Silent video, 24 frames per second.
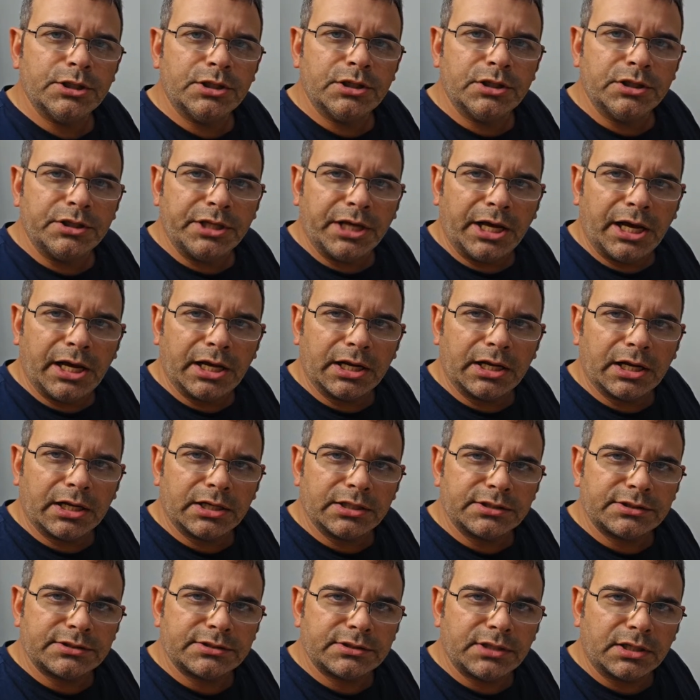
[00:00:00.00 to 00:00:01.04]
Yeah, it kind
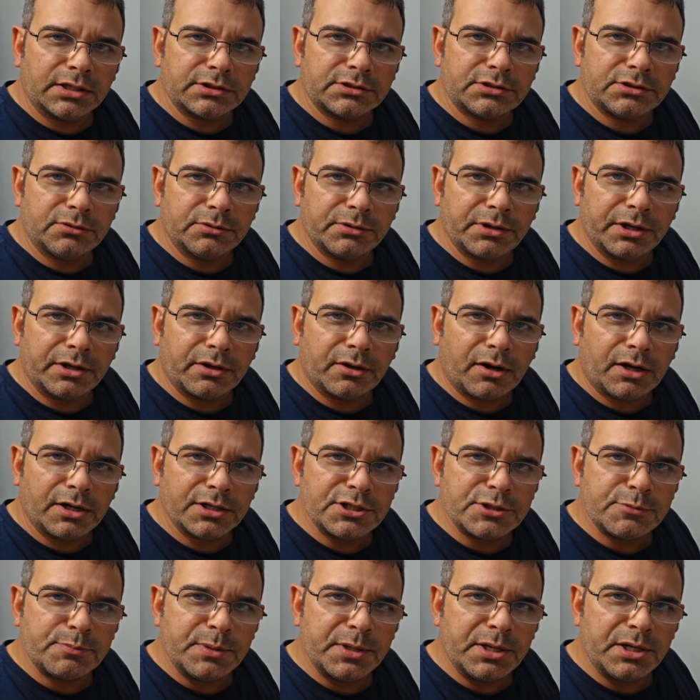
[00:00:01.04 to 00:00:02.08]
of sucks. Don't get caught
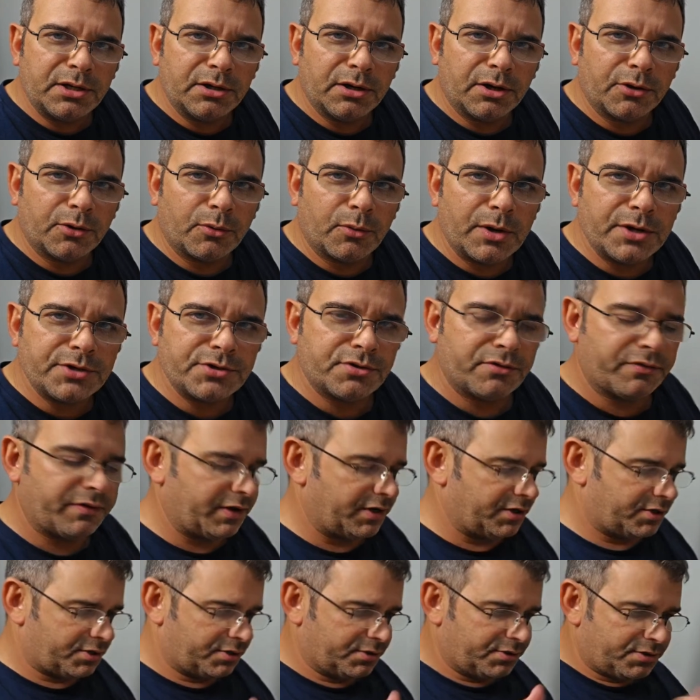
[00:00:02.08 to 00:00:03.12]
speeding on the
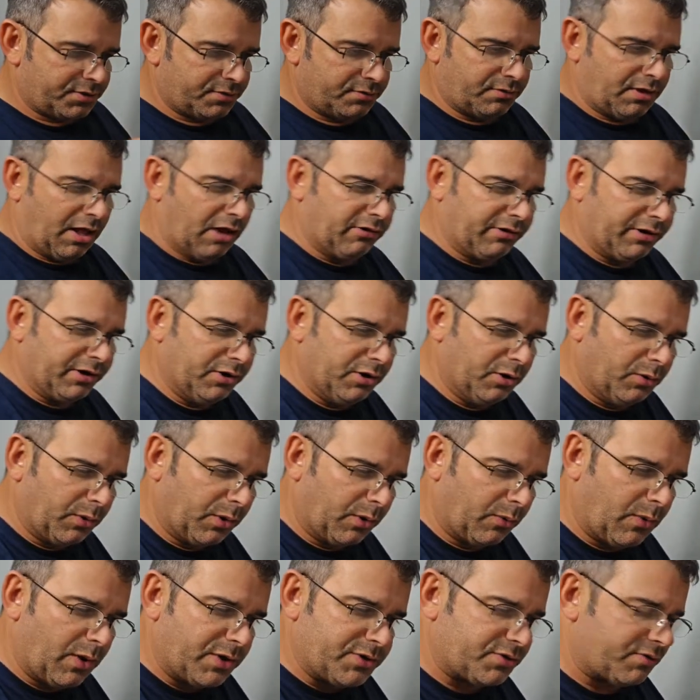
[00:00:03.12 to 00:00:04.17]
reservations. I don't even know what
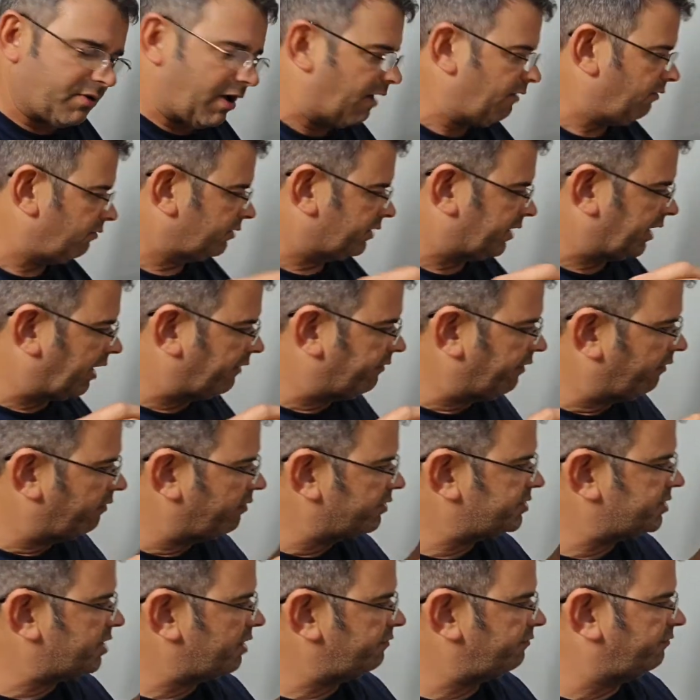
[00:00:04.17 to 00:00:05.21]
I don't think I've ever
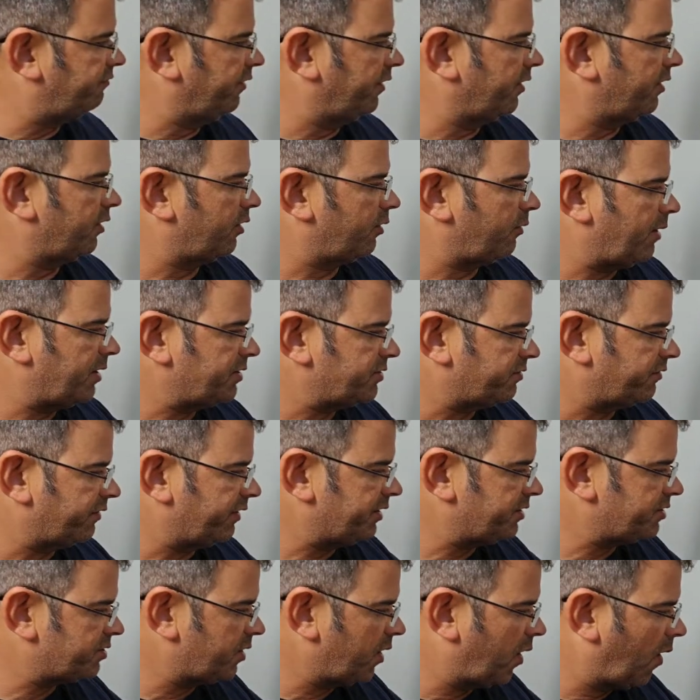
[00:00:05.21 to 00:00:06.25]
set foot in a
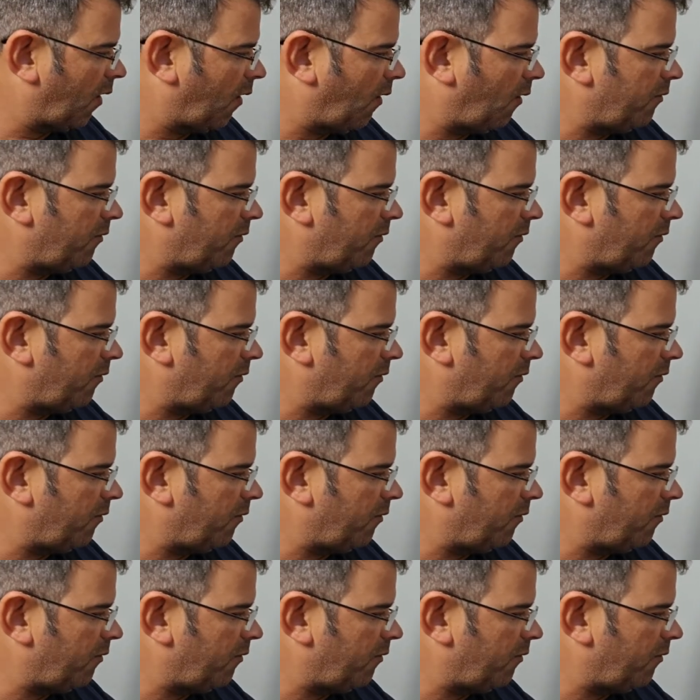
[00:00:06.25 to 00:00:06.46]
reservation.